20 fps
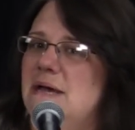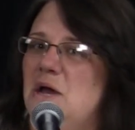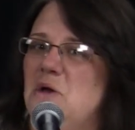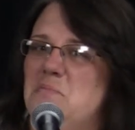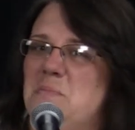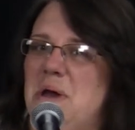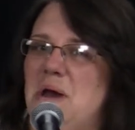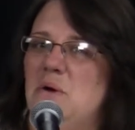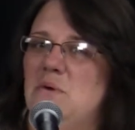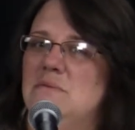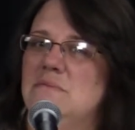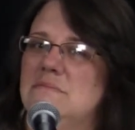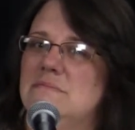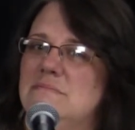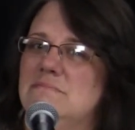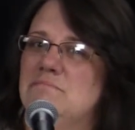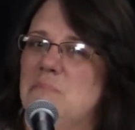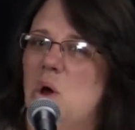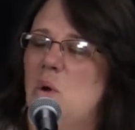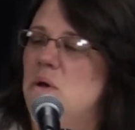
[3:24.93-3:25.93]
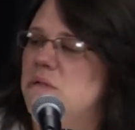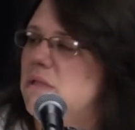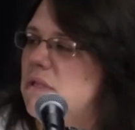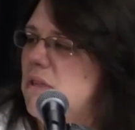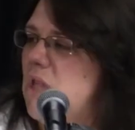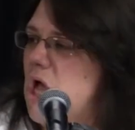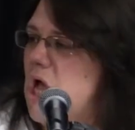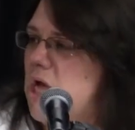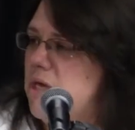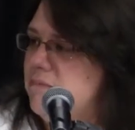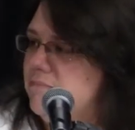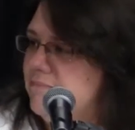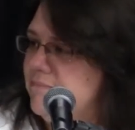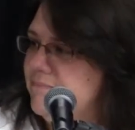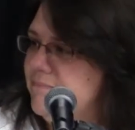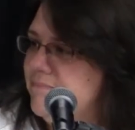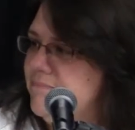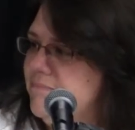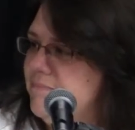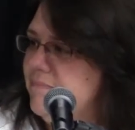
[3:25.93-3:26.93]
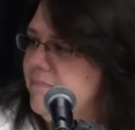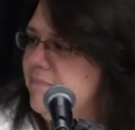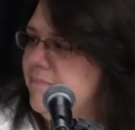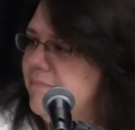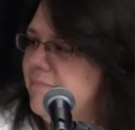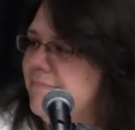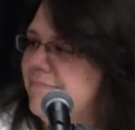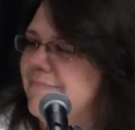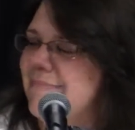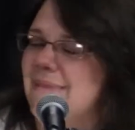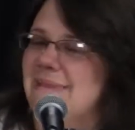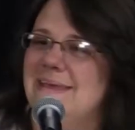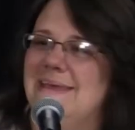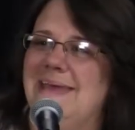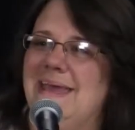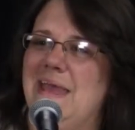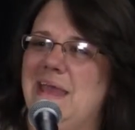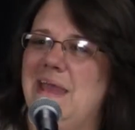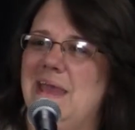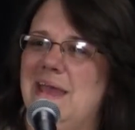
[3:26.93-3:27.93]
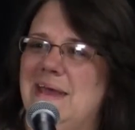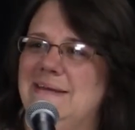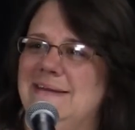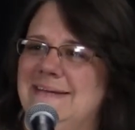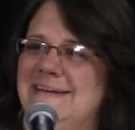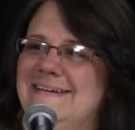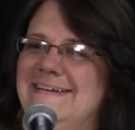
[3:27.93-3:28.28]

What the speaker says: about mowing the lawn. And